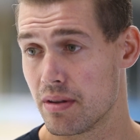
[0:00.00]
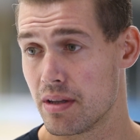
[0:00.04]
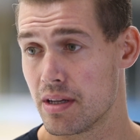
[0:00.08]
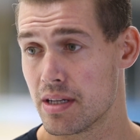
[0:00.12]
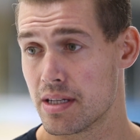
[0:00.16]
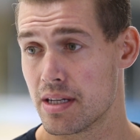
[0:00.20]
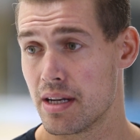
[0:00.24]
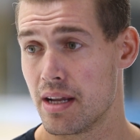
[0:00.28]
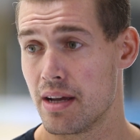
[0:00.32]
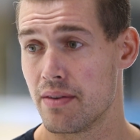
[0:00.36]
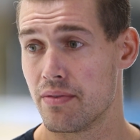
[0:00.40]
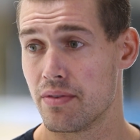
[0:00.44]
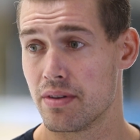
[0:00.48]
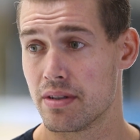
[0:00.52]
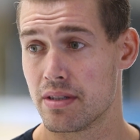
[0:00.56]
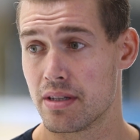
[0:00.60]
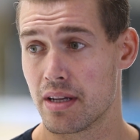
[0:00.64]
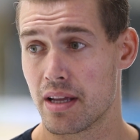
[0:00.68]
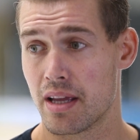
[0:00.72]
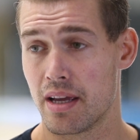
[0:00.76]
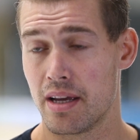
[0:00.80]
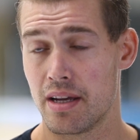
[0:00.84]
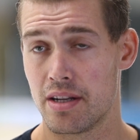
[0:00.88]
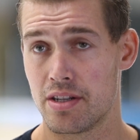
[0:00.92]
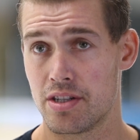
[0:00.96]
this level
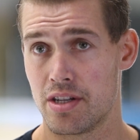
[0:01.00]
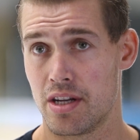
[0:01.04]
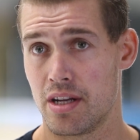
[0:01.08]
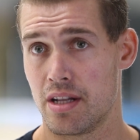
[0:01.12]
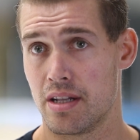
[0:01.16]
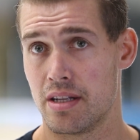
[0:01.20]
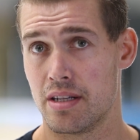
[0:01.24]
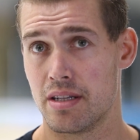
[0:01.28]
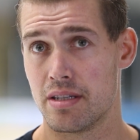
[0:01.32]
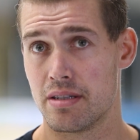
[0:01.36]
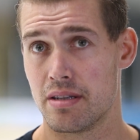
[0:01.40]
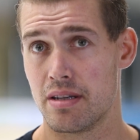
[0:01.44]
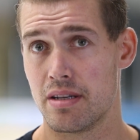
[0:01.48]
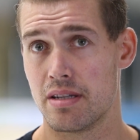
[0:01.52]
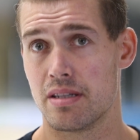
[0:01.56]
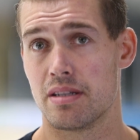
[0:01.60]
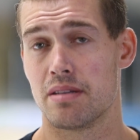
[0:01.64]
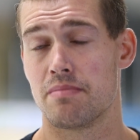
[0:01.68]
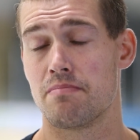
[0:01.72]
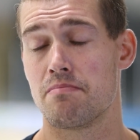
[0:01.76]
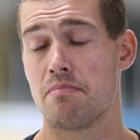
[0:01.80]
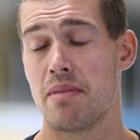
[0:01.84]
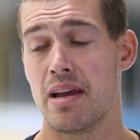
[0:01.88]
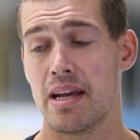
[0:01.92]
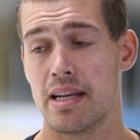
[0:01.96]
to KHL
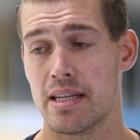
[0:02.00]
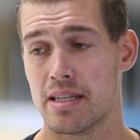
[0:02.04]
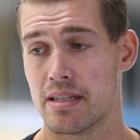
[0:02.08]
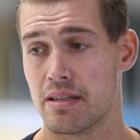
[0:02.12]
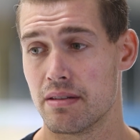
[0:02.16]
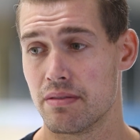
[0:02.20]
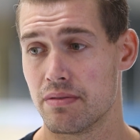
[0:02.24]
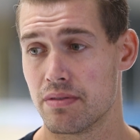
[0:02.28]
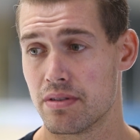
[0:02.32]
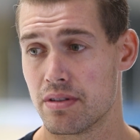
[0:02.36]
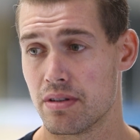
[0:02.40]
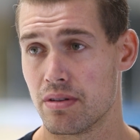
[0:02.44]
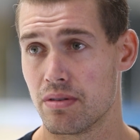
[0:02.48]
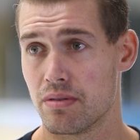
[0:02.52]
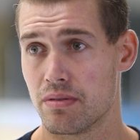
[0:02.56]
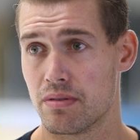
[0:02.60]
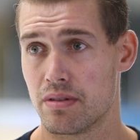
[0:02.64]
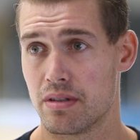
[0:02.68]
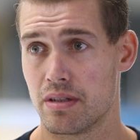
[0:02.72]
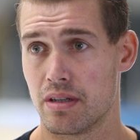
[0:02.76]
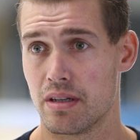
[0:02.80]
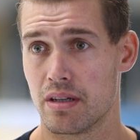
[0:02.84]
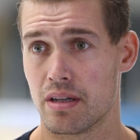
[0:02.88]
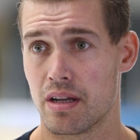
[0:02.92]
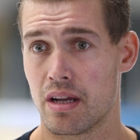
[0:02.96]
is massive. So
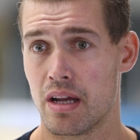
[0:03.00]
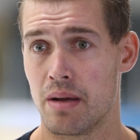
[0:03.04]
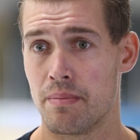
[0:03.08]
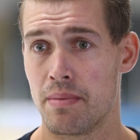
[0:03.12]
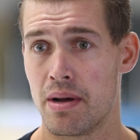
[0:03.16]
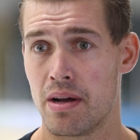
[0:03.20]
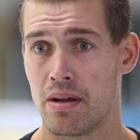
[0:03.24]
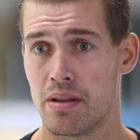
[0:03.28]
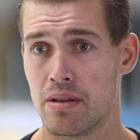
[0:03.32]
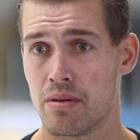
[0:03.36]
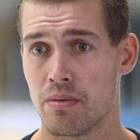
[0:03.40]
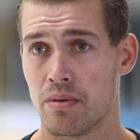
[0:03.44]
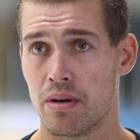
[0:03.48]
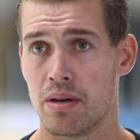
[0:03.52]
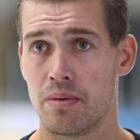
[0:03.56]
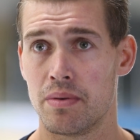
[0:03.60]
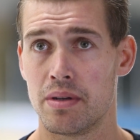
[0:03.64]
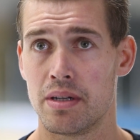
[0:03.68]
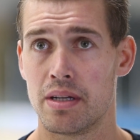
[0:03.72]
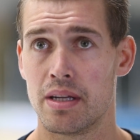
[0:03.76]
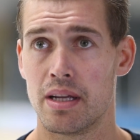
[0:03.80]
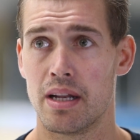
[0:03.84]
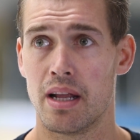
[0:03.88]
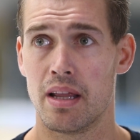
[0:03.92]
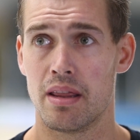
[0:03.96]
to come out the way
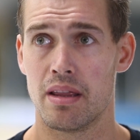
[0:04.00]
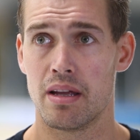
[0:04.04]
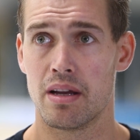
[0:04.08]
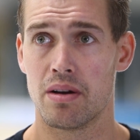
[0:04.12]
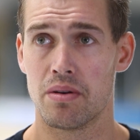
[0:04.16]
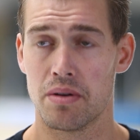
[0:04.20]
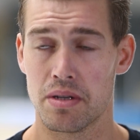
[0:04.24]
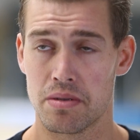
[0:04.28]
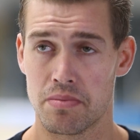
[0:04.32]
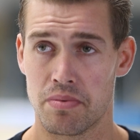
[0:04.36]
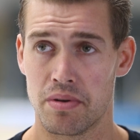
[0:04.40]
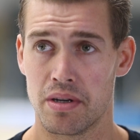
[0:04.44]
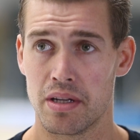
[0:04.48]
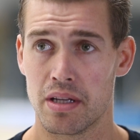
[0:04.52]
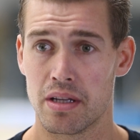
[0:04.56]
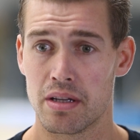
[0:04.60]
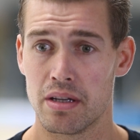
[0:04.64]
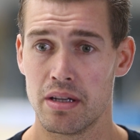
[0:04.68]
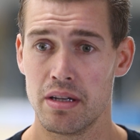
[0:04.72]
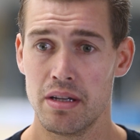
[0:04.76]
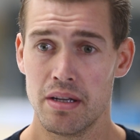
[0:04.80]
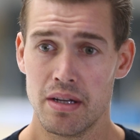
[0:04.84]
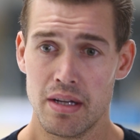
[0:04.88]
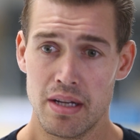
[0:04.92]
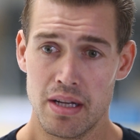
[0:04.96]
we did, I think was pretty
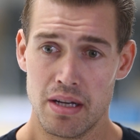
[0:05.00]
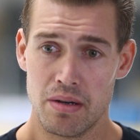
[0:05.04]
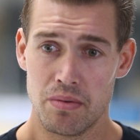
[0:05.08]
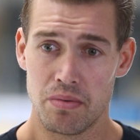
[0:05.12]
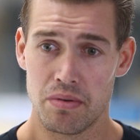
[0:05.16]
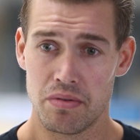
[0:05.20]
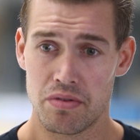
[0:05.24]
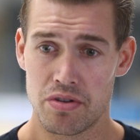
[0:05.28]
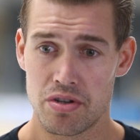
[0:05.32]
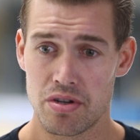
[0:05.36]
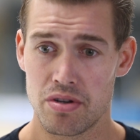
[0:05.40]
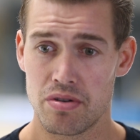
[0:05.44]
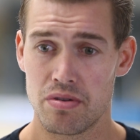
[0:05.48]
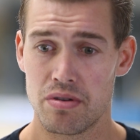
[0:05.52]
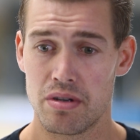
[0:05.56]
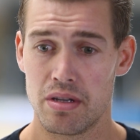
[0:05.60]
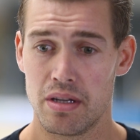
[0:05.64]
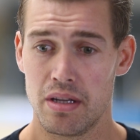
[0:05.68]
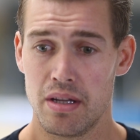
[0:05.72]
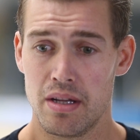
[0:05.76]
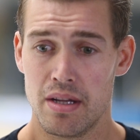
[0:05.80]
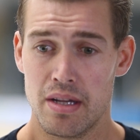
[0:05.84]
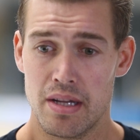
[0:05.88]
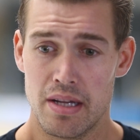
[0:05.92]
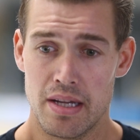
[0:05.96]
good. We've showed,
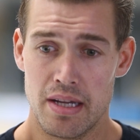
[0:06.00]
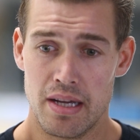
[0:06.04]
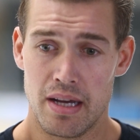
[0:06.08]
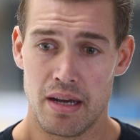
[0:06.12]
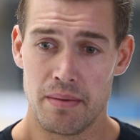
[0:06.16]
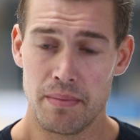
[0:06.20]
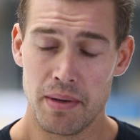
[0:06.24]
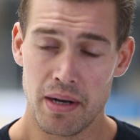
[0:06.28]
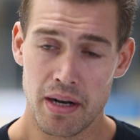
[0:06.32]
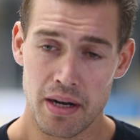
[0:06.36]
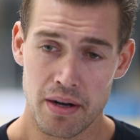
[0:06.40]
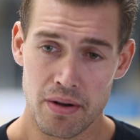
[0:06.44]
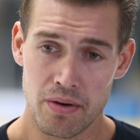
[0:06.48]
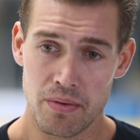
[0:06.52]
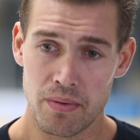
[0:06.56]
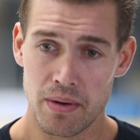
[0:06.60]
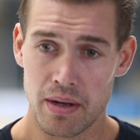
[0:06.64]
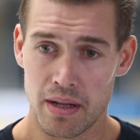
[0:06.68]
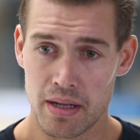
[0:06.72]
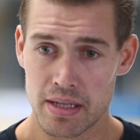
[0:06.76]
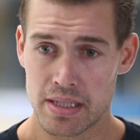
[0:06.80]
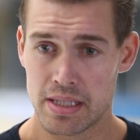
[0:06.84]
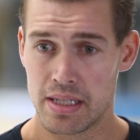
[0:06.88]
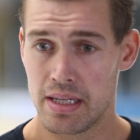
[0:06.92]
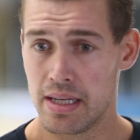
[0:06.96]
I mean, I know we
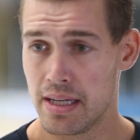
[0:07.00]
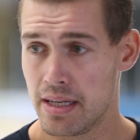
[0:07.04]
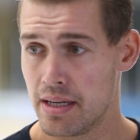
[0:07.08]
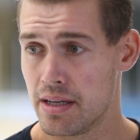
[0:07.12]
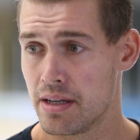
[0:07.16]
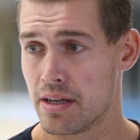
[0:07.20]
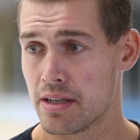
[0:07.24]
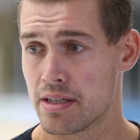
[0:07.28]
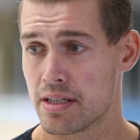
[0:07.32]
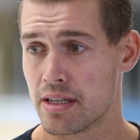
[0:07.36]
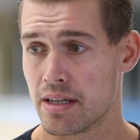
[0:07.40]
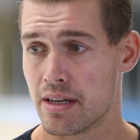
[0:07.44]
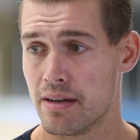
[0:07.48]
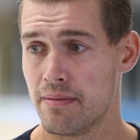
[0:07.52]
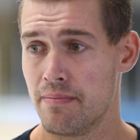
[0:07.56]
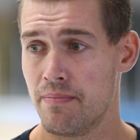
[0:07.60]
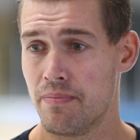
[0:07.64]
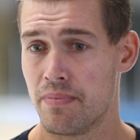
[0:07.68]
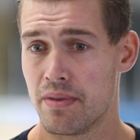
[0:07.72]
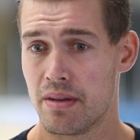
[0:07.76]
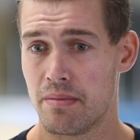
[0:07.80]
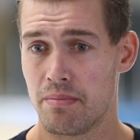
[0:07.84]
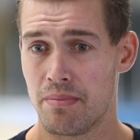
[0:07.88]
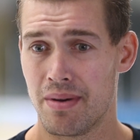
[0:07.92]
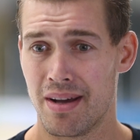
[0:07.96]
lost in Nottingham,
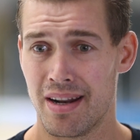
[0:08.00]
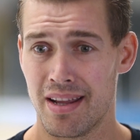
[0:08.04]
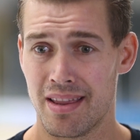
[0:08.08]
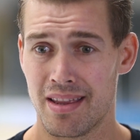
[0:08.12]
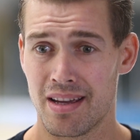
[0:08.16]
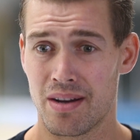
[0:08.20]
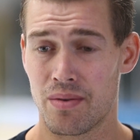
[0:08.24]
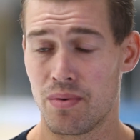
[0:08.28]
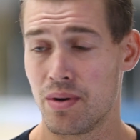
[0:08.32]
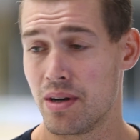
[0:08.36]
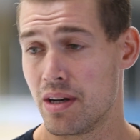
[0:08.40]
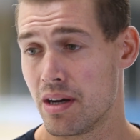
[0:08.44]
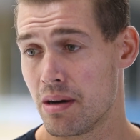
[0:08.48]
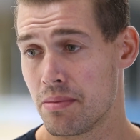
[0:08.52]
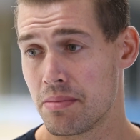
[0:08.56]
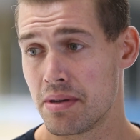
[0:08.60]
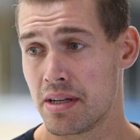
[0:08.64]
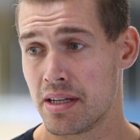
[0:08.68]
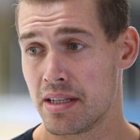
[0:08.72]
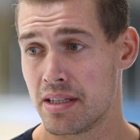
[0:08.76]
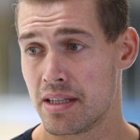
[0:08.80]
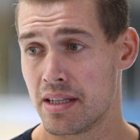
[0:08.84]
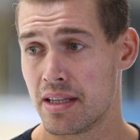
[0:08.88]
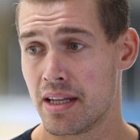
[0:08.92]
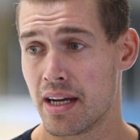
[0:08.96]
but I think we
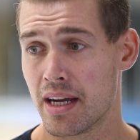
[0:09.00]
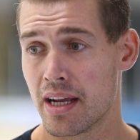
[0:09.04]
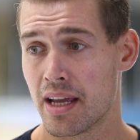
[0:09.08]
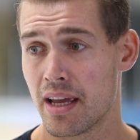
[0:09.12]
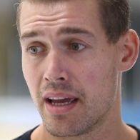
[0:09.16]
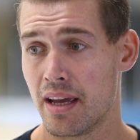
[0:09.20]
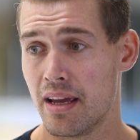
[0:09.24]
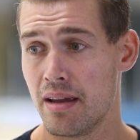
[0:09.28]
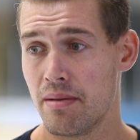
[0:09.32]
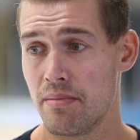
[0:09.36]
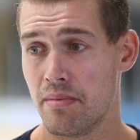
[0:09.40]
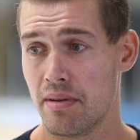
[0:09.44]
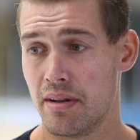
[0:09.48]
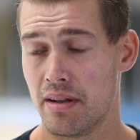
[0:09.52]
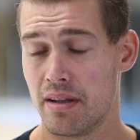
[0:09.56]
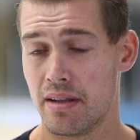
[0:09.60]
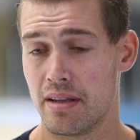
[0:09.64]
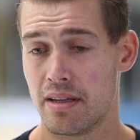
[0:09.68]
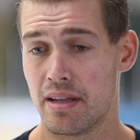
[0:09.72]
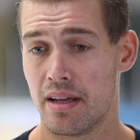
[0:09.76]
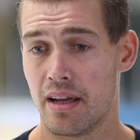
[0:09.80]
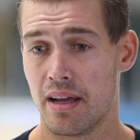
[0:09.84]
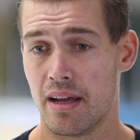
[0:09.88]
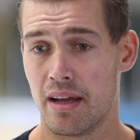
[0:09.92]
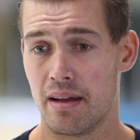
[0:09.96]
dominated that game,
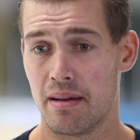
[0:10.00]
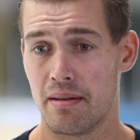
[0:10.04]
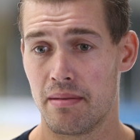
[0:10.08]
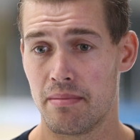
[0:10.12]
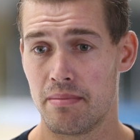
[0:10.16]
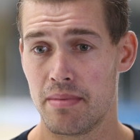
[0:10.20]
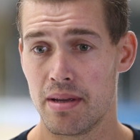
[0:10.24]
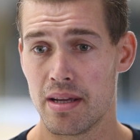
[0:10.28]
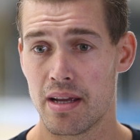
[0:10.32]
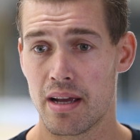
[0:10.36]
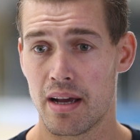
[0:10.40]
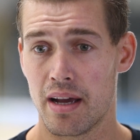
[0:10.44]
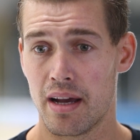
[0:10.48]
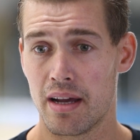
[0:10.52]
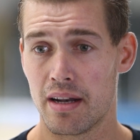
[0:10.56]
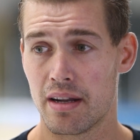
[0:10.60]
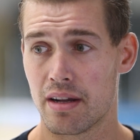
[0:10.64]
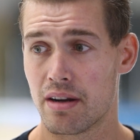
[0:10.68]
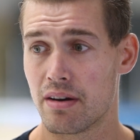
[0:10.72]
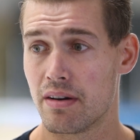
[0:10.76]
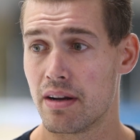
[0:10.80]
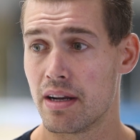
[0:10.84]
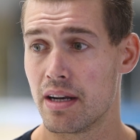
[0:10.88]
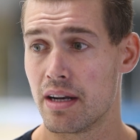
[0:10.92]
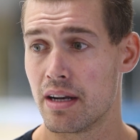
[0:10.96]
and Mika had a
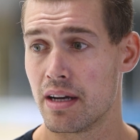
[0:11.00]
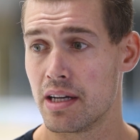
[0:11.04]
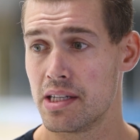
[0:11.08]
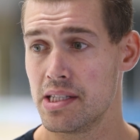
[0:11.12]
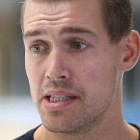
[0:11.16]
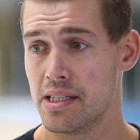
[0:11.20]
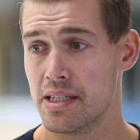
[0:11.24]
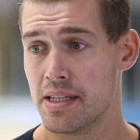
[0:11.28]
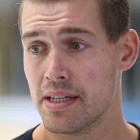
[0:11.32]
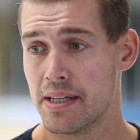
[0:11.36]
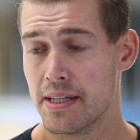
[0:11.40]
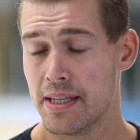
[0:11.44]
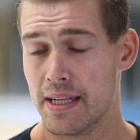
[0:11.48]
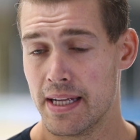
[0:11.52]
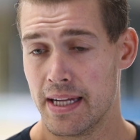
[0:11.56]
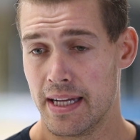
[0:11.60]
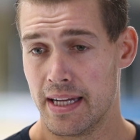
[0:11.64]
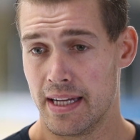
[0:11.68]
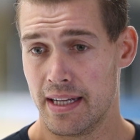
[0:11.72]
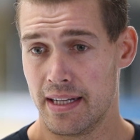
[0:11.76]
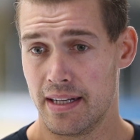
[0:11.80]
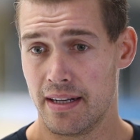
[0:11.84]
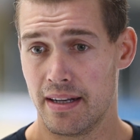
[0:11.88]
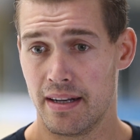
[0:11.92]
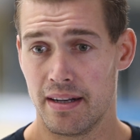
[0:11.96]
great night.
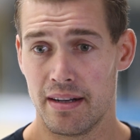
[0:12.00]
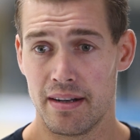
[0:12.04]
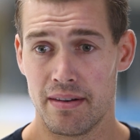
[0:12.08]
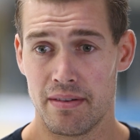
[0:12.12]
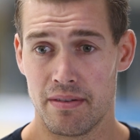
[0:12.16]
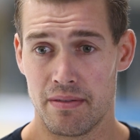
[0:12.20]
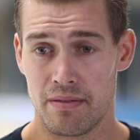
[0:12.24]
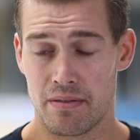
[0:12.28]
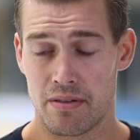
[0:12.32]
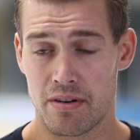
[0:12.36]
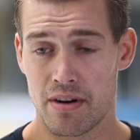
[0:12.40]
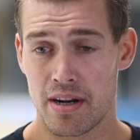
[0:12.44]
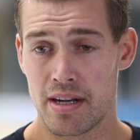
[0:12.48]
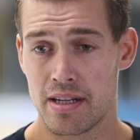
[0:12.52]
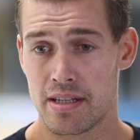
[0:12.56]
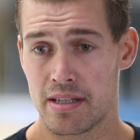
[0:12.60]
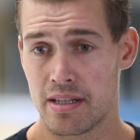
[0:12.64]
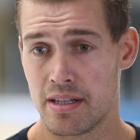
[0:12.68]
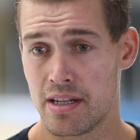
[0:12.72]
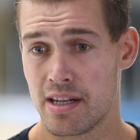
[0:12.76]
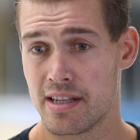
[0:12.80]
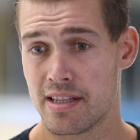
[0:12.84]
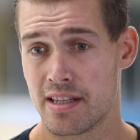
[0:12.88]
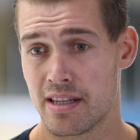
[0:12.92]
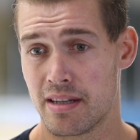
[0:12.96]
And credit
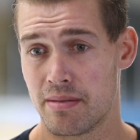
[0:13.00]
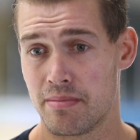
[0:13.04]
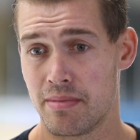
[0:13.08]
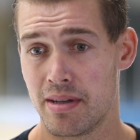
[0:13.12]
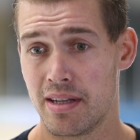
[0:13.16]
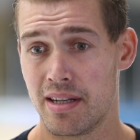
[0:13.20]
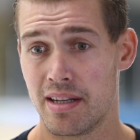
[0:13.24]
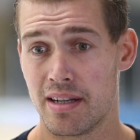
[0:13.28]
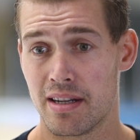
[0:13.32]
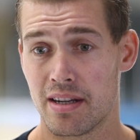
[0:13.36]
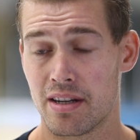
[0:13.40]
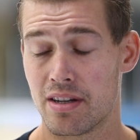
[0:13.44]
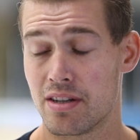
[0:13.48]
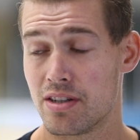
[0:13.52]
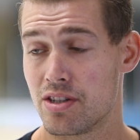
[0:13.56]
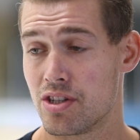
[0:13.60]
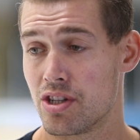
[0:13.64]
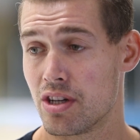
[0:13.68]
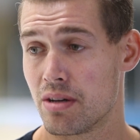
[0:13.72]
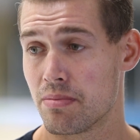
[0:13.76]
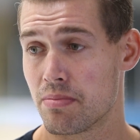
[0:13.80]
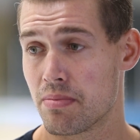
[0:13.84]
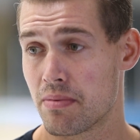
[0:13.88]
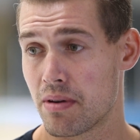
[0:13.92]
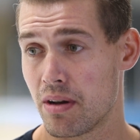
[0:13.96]
to Nottingham, they did a good
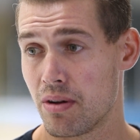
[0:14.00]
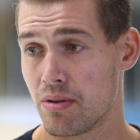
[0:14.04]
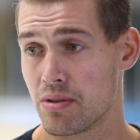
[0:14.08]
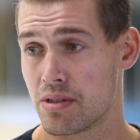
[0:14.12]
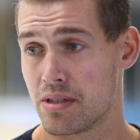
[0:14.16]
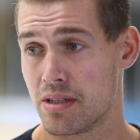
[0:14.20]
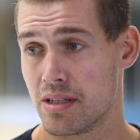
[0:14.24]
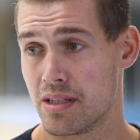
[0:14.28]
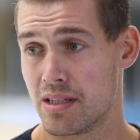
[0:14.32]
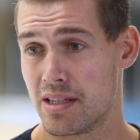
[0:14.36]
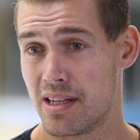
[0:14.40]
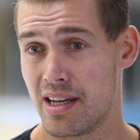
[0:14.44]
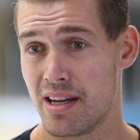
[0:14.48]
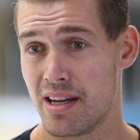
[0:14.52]
job closing us